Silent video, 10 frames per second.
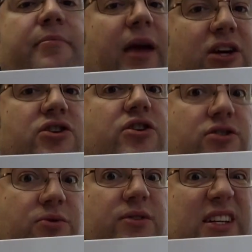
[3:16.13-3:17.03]
Make sure you're
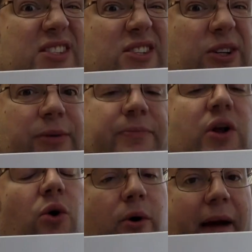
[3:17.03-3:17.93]
doing these two
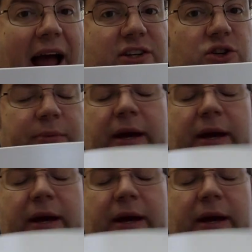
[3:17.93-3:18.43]
or back to